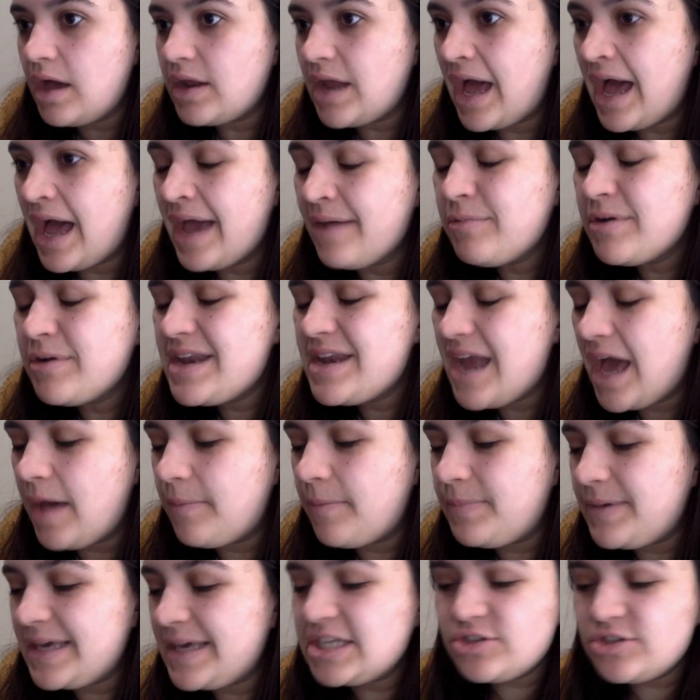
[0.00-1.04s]
I would
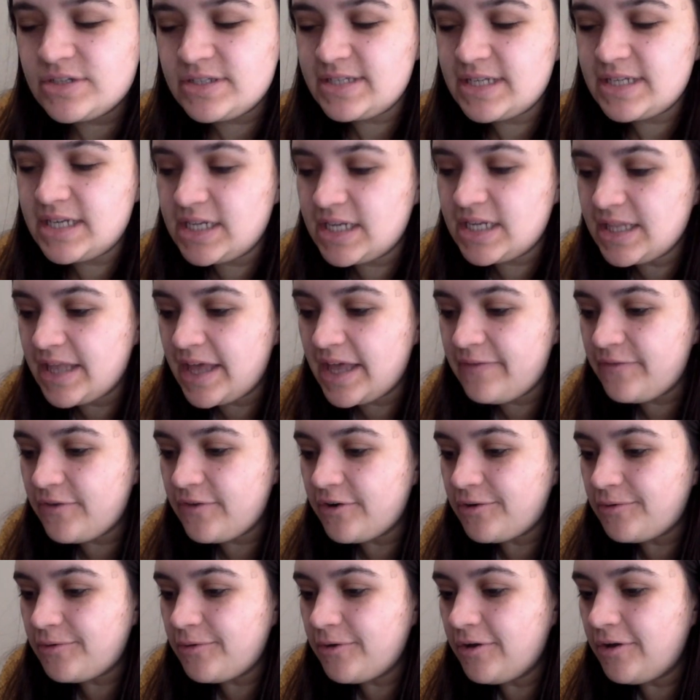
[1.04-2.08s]
not be interested in the
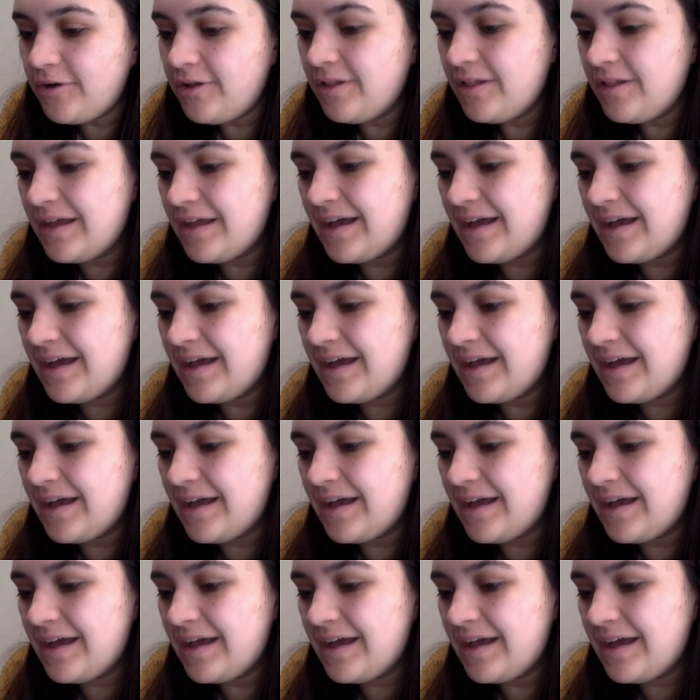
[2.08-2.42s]
lifeguard role.